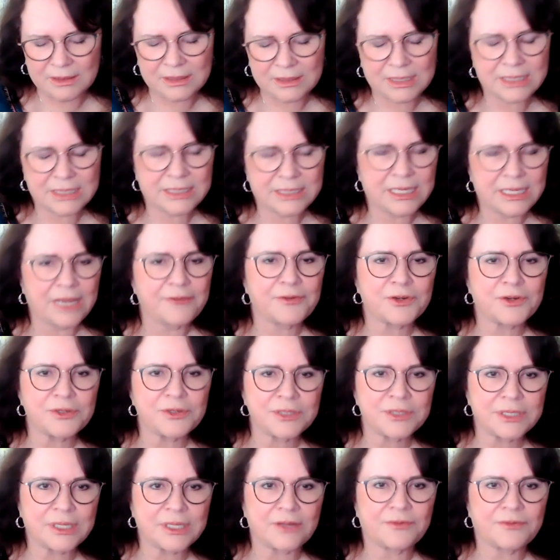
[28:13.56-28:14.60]
to save
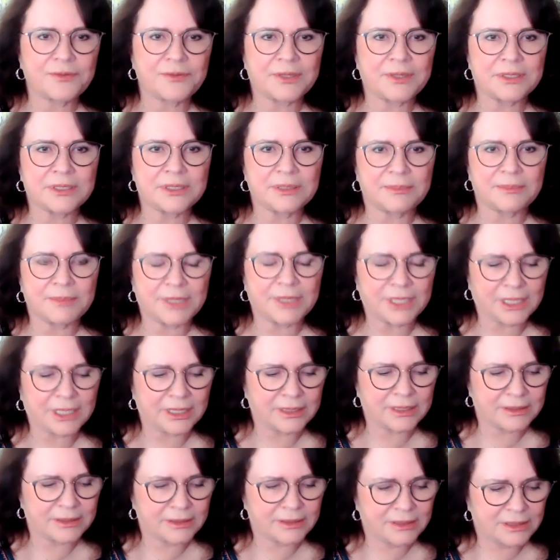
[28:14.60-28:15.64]
herself and some money